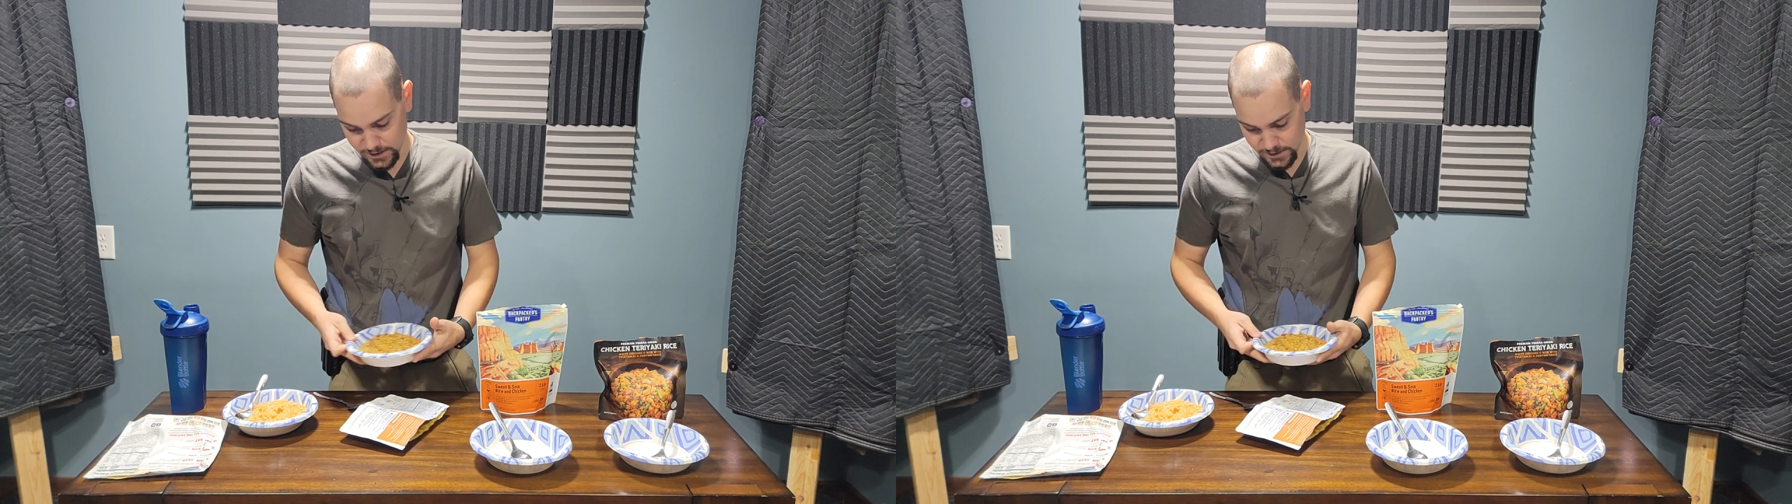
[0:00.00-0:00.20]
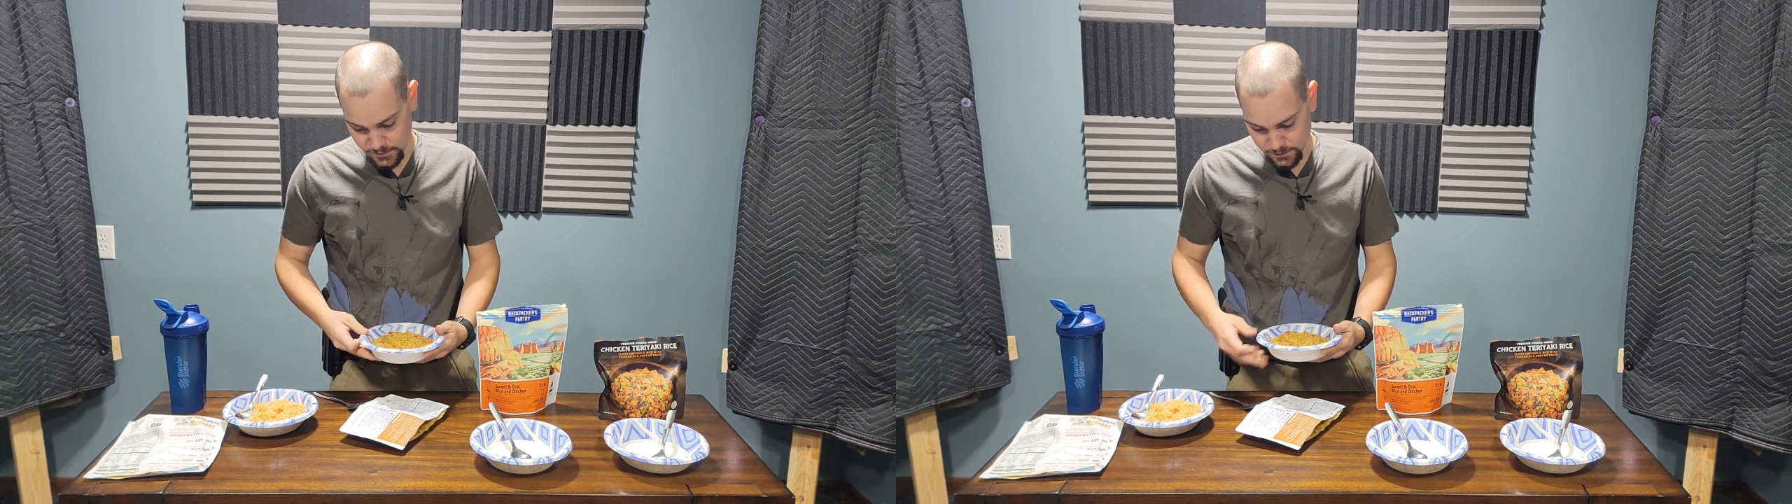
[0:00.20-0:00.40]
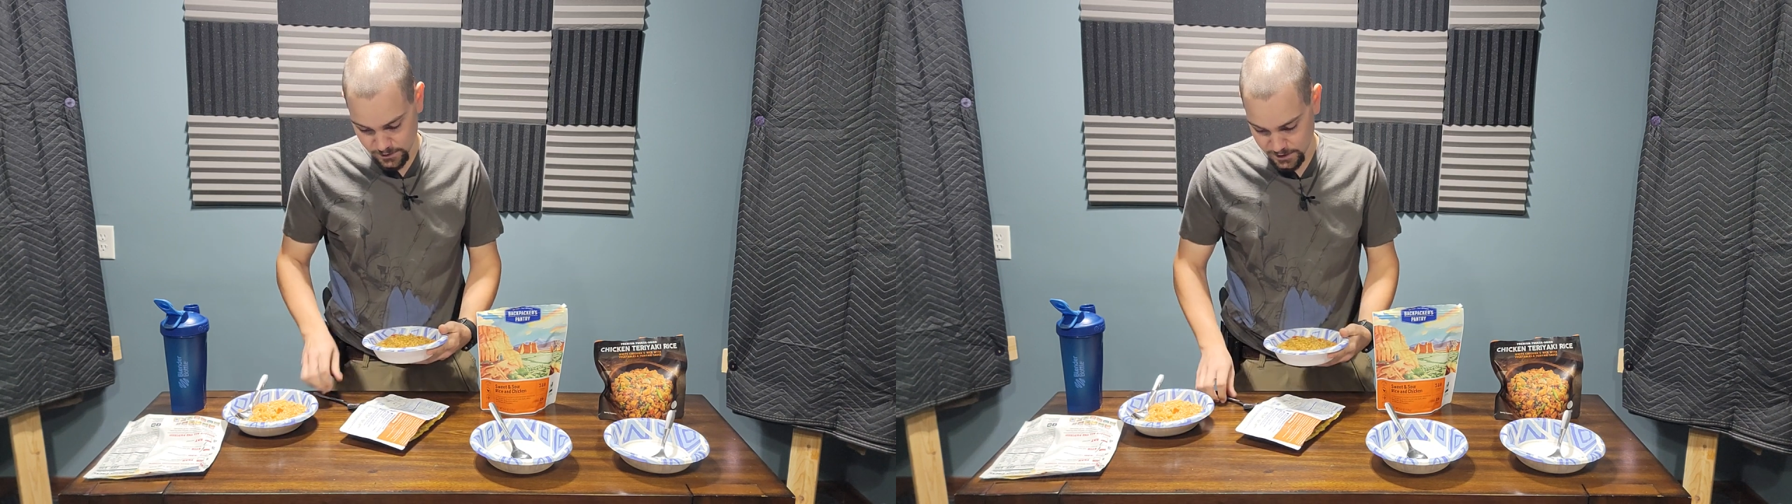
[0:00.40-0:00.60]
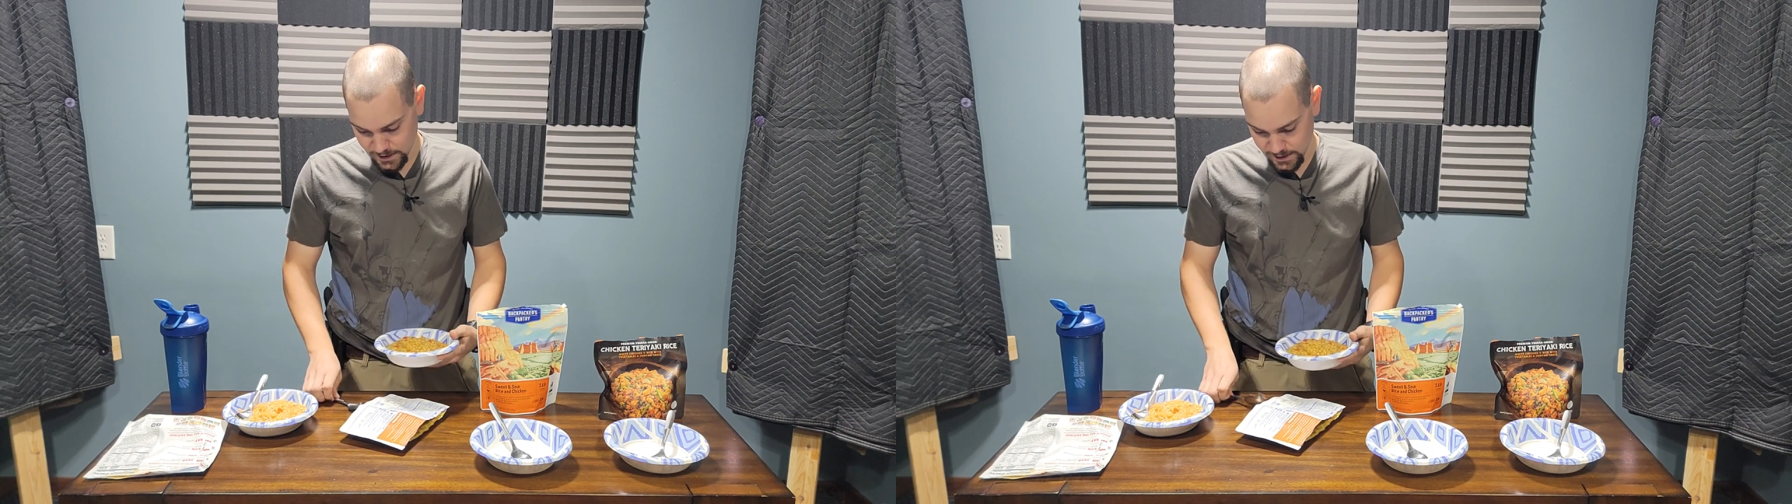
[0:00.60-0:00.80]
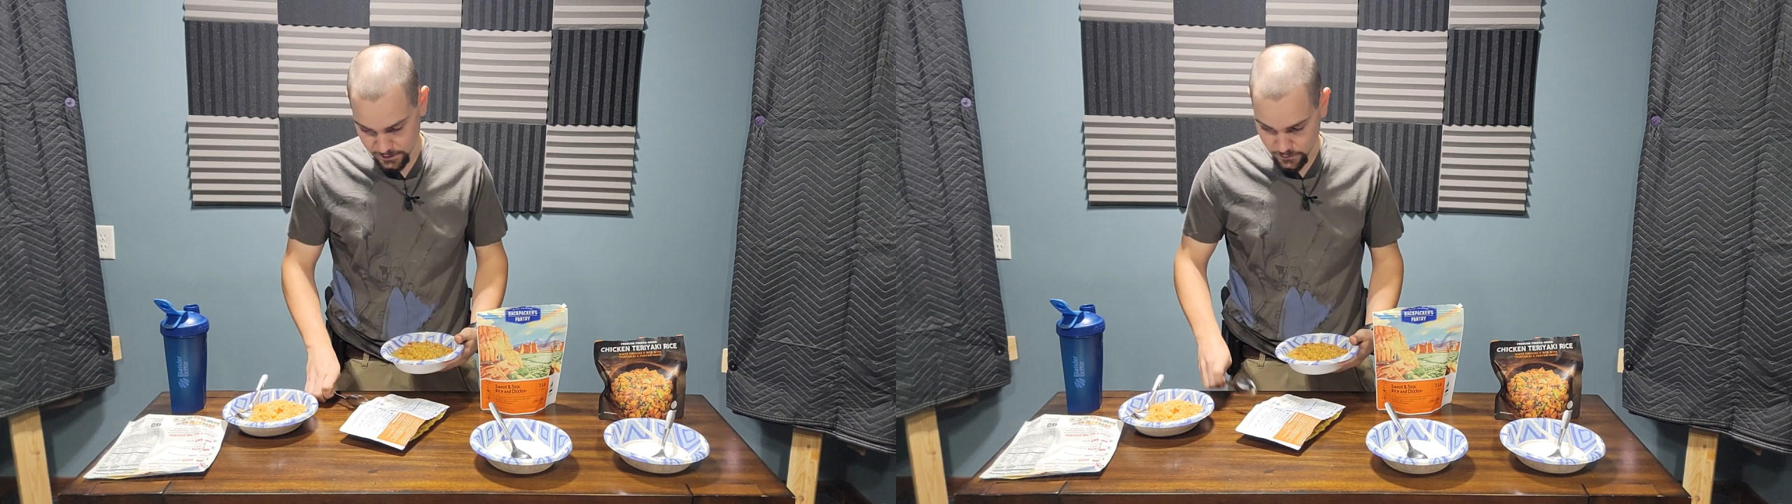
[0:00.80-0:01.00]
is
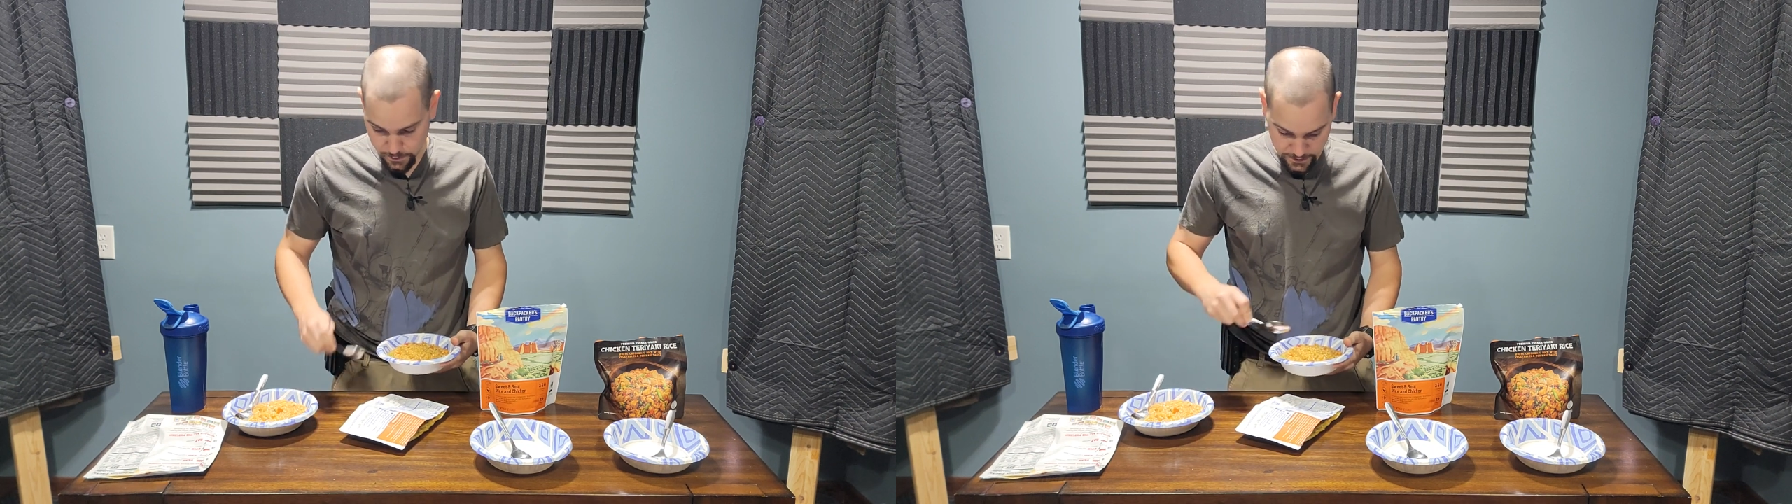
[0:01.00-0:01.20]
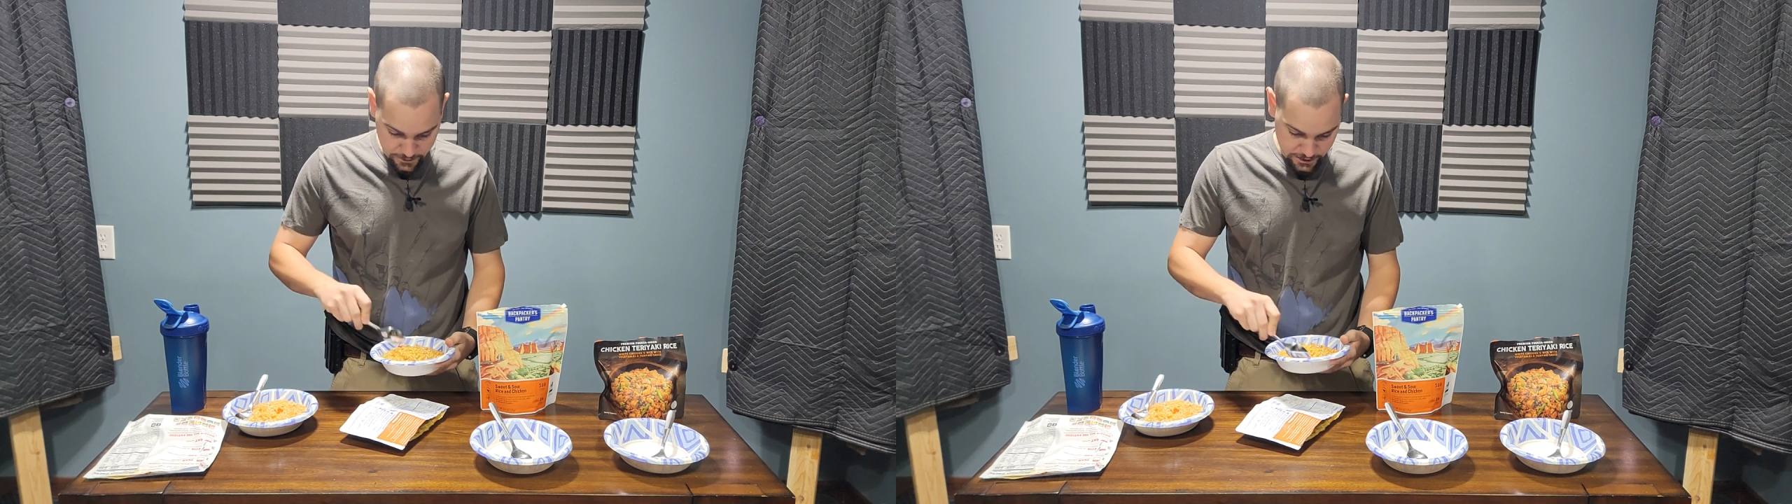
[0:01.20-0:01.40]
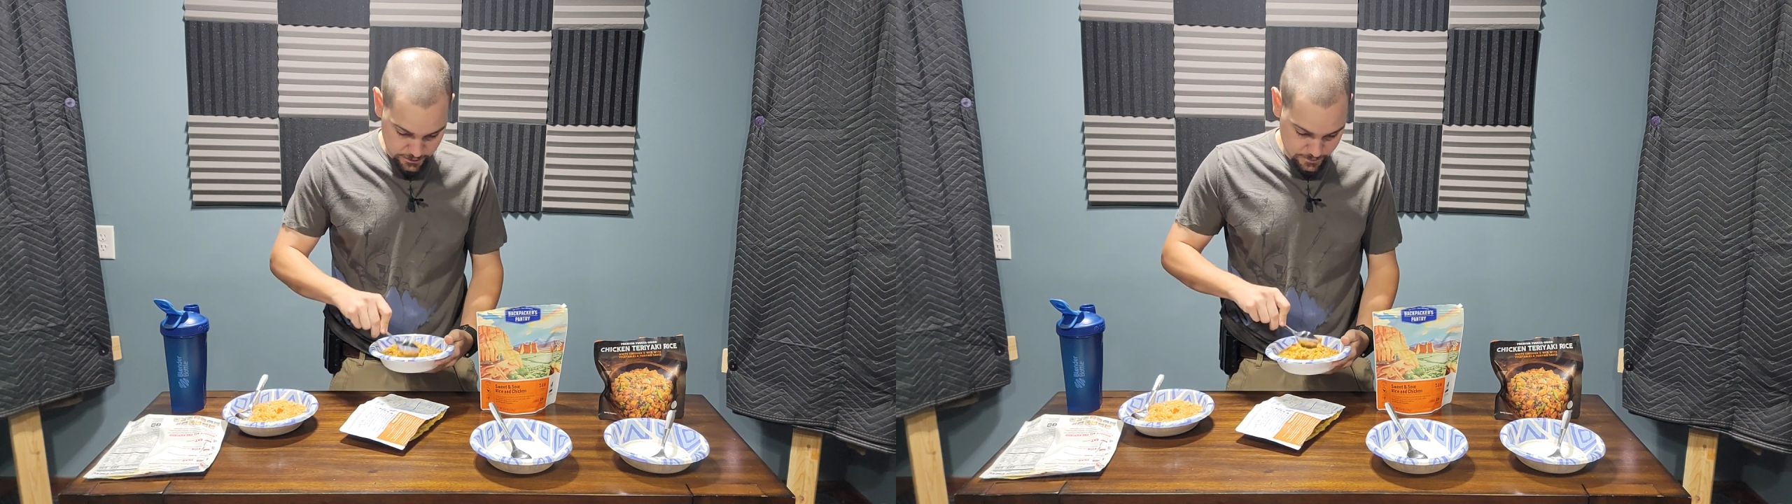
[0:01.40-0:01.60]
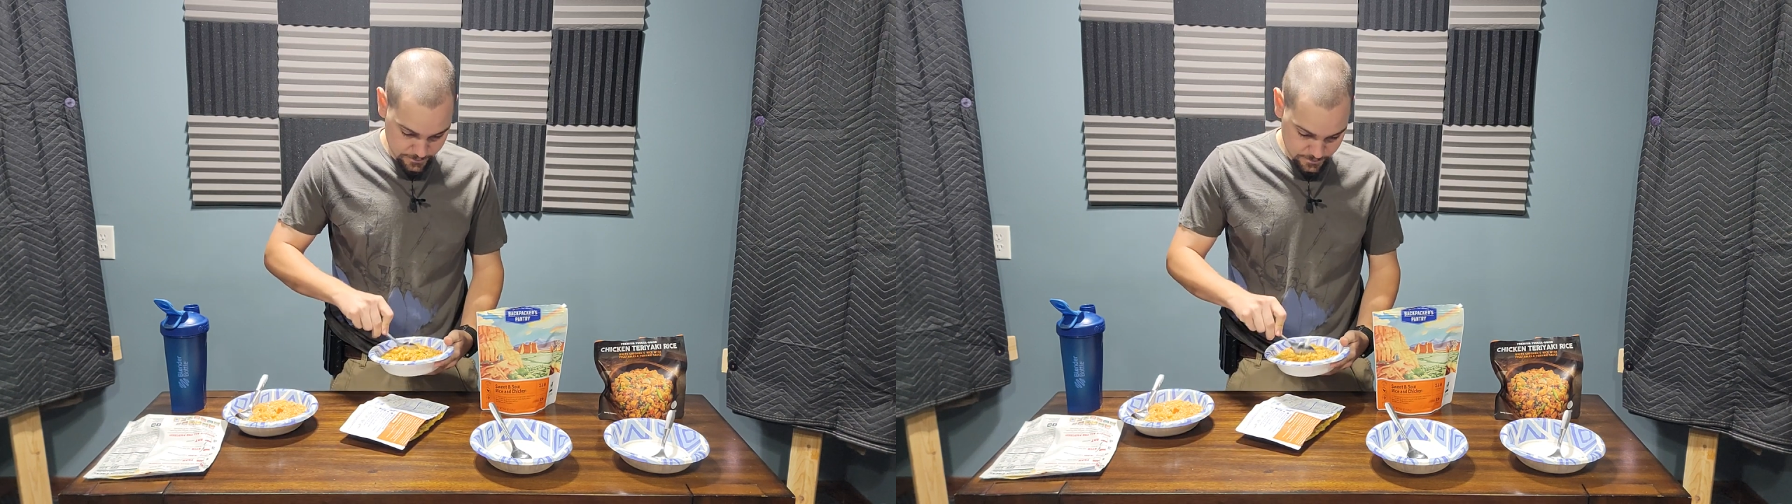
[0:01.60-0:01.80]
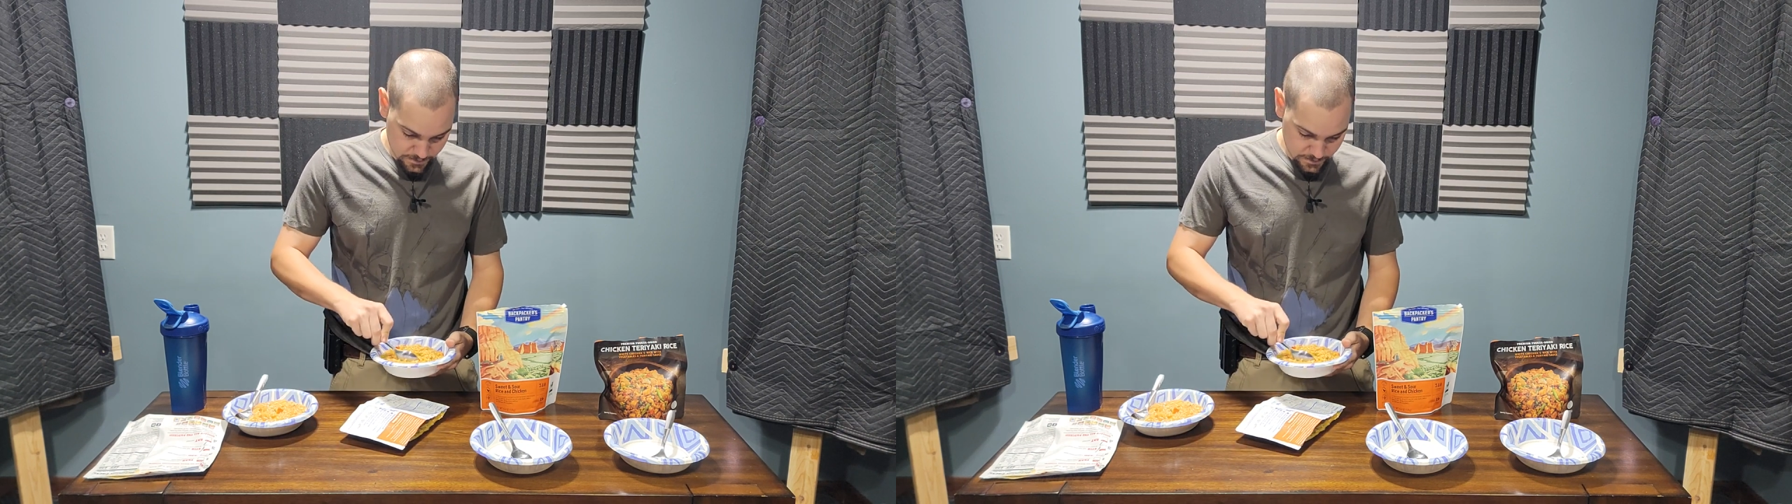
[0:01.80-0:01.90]
looking a little better here.